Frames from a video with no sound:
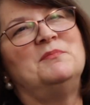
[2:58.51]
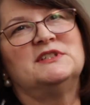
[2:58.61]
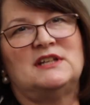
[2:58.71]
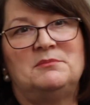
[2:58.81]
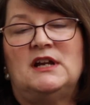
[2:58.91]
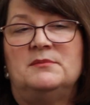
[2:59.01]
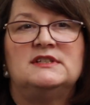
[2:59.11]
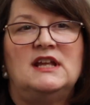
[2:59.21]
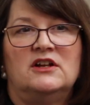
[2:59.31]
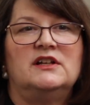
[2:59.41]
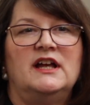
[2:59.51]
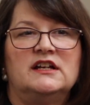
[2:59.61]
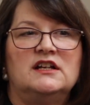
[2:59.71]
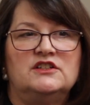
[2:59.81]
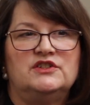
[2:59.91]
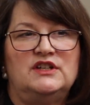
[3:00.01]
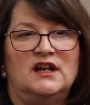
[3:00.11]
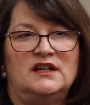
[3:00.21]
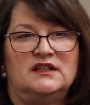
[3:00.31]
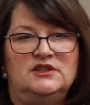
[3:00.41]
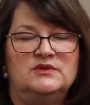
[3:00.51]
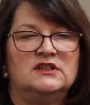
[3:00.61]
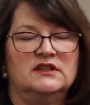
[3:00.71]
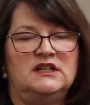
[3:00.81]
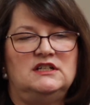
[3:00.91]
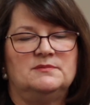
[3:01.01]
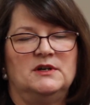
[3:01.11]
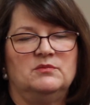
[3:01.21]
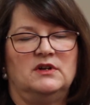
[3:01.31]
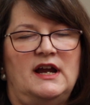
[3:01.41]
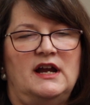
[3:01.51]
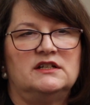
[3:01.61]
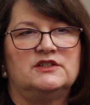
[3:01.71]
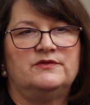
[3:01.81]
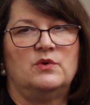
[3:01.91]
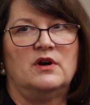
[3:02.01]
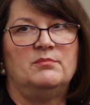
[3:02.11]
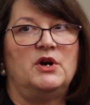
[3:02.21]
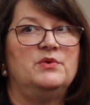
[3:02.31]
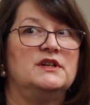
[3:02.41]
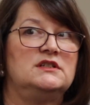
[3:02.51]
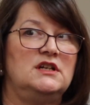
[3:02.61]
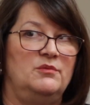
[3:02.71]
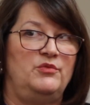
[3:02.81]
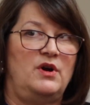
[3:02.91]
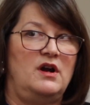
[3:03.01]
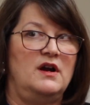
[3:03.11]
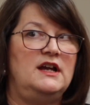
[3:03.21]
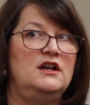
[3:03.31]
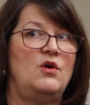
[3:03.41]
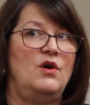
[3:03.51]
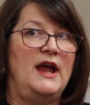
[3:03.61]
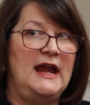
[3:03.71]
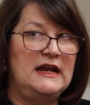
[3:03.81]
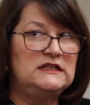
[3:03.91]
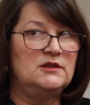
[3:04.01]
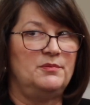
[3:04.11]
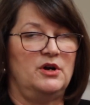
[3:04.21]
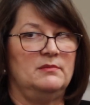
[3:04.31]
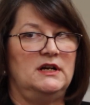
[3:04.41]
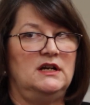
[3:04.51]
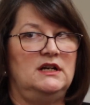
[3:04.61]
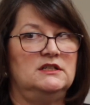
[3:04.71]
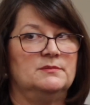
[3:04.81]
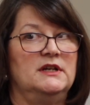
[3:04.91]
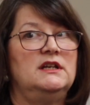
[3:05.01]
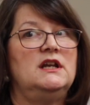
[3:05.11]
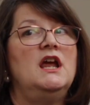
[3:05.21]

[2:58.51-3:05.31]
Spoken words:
Sometimes a utility easement ask for both a temporary and a permanent easement